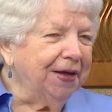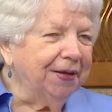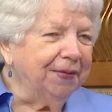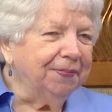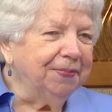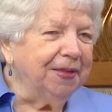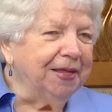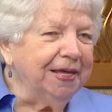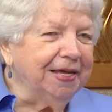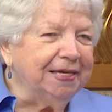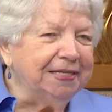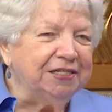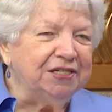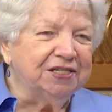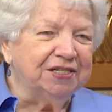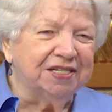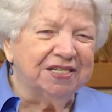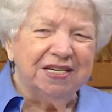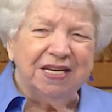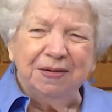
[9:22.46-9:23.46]
Um, it
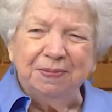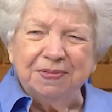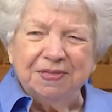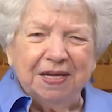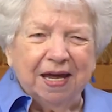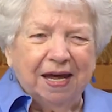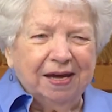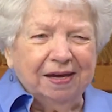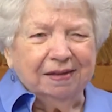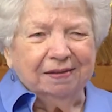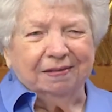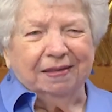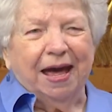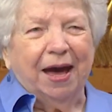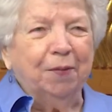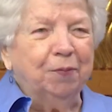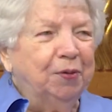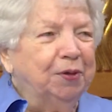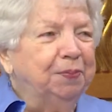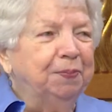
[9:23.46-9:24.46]
Absolutely. seems like
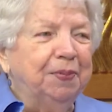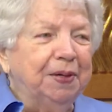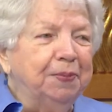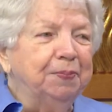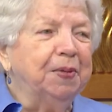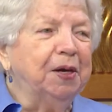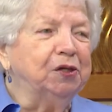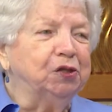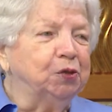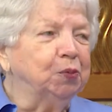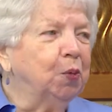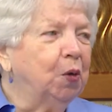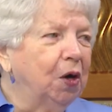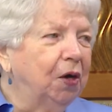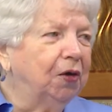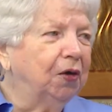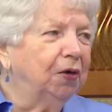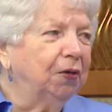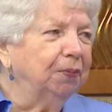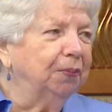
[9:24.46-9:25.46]
that wouldn't be much
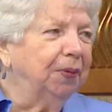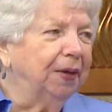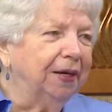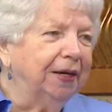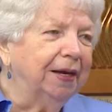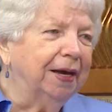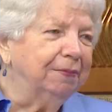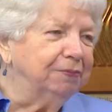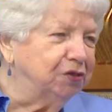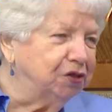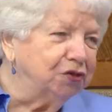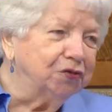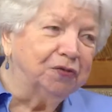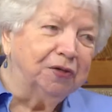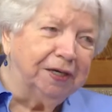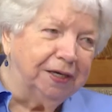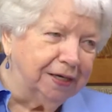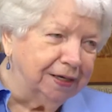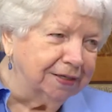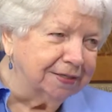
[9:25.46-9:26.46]
water, but I'm
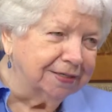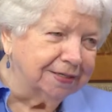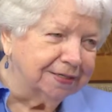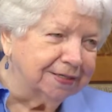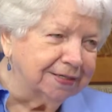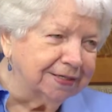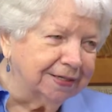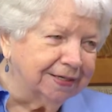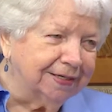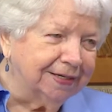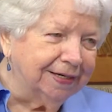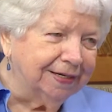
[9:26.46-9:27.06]
sure it is.